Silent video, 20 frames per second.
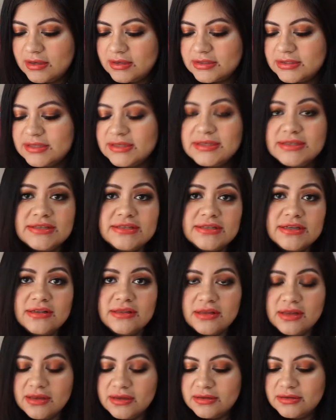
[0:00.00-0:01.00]
So this is a
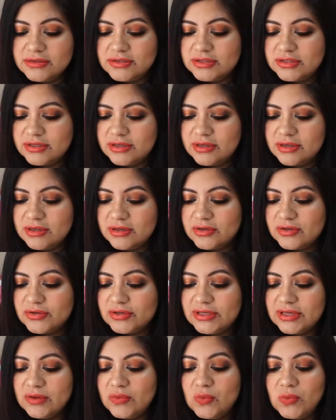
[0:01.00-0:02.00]
Lange
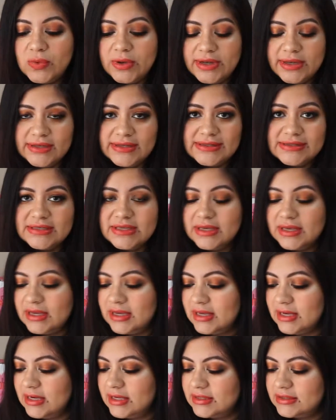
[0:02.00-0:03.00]
curling wand,
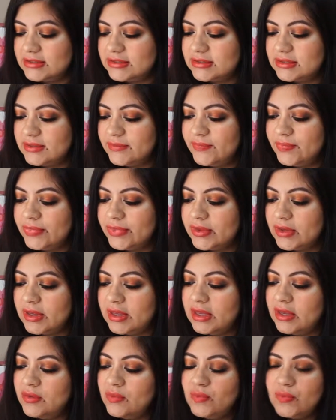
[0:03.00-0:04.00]
and it's
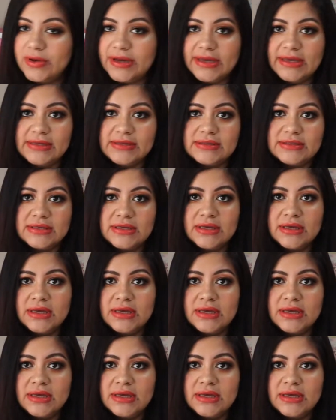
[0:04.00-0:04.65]
in white.